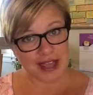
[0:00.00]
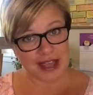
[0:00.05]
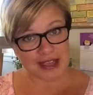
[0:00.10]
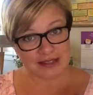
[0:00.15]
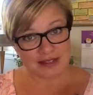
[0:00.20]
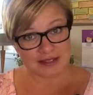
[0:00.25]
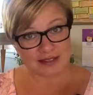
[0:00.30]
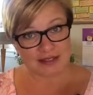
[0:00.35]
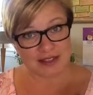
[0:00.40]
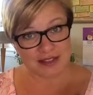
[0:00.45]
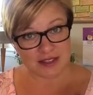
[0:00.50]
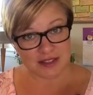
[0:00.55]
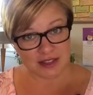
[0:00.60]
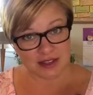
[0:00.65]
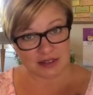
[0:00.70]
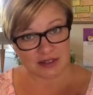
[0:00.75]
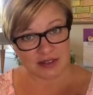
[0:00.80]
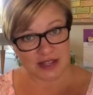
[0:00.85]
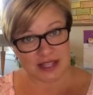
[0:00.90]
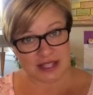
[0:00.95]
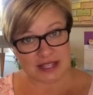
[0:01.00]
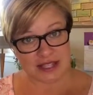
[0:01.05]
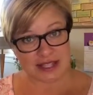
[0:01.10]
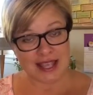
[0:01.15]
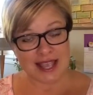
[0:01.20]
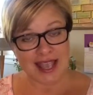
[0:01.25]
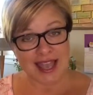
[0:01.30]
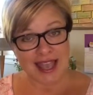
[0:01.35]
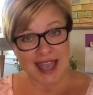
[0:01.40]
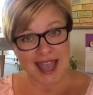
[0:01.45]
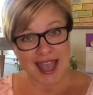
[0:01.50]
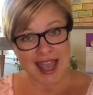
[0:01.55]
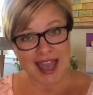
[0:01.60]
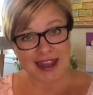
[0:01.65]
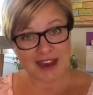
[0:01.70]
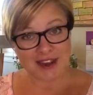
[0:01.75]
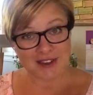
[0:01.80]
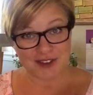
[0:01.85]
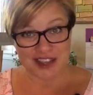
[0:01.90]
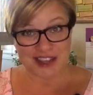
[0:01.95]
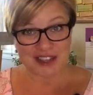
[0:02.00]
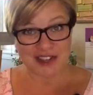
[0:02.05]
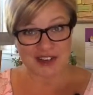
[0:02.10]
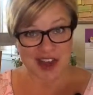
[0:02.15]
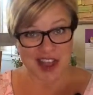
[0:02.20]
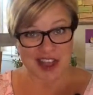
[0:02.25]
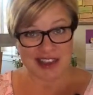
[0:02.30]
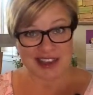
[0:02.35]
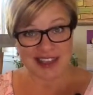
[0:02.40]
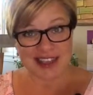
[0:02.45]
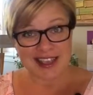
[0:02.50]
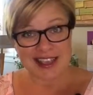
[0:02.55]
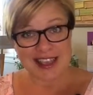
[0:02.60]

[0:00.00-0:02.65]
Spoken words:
excellent service at a restaurant,